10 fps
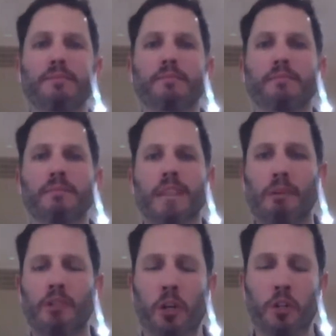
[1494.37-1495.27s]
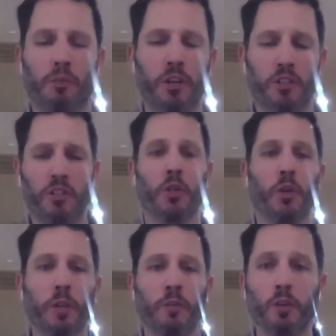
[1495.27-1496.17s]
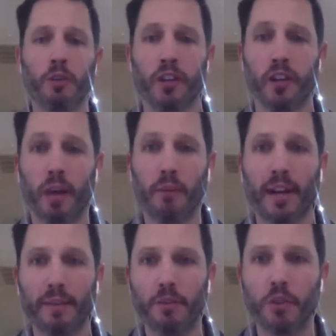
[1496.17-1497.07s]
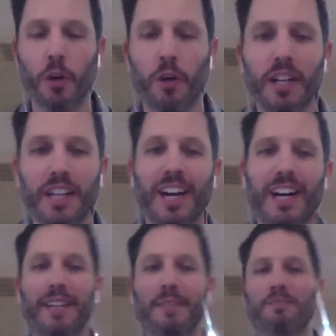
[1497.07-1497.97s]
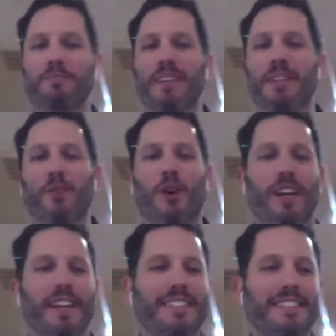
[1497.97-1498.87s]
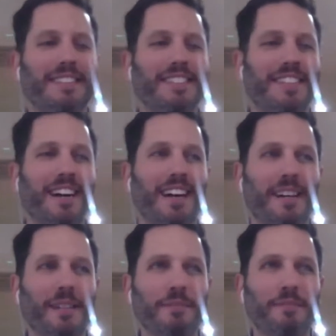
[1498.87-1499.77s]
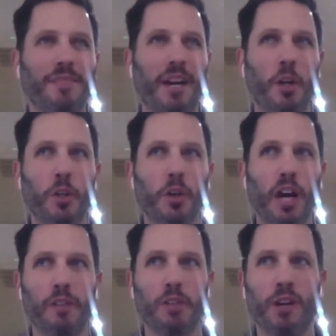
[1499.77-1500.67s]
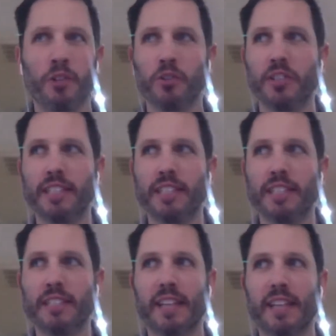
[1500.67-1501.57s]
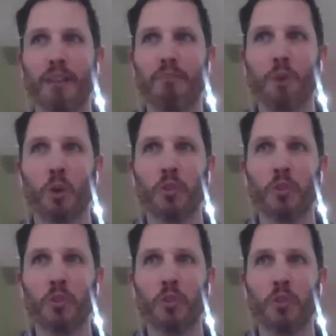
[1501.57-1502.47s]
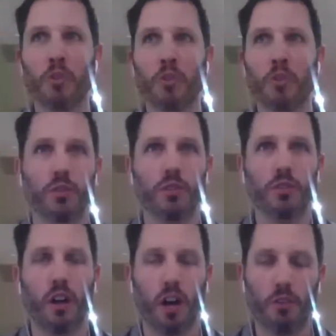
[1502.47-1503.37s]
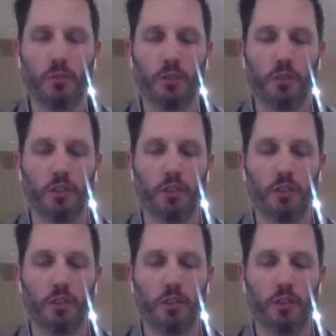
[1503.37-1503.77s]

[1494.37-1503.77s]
I've been talking too much. This is your interview, not mine. So as far as I know, you have a specialty that most lenders don't offer,